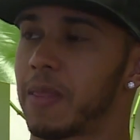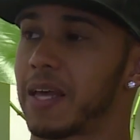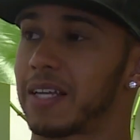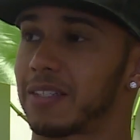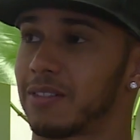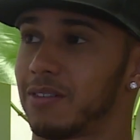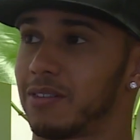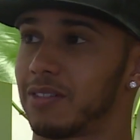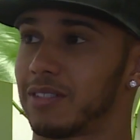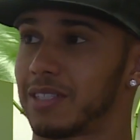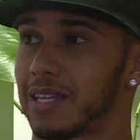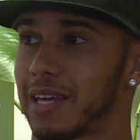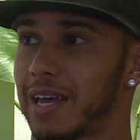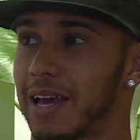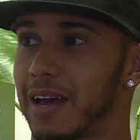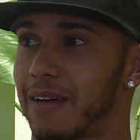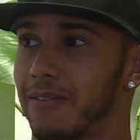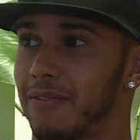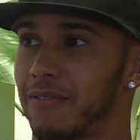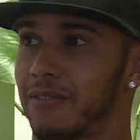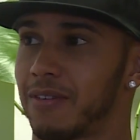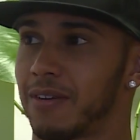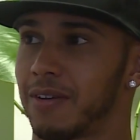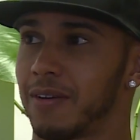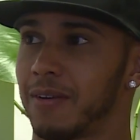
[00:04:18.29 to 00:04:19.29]
as long as they
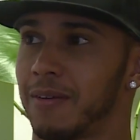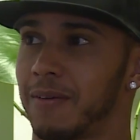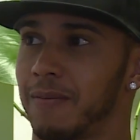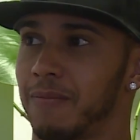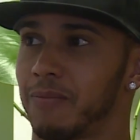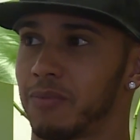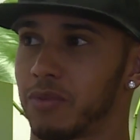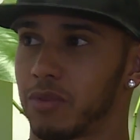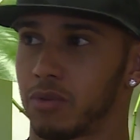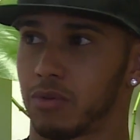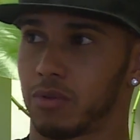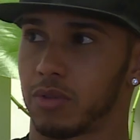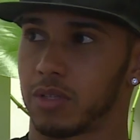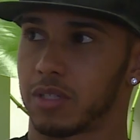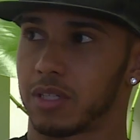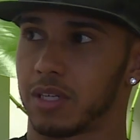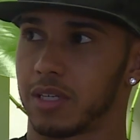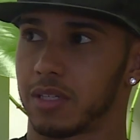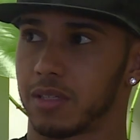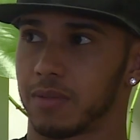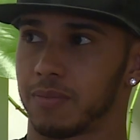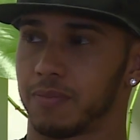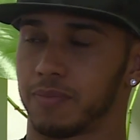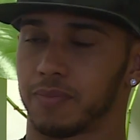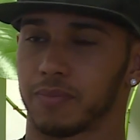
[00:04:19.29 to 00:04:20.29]
have through the
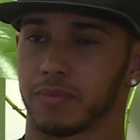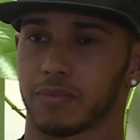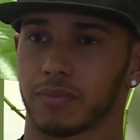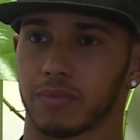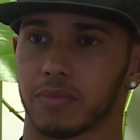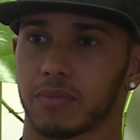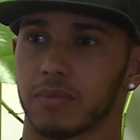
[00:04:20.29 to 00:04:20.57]
season,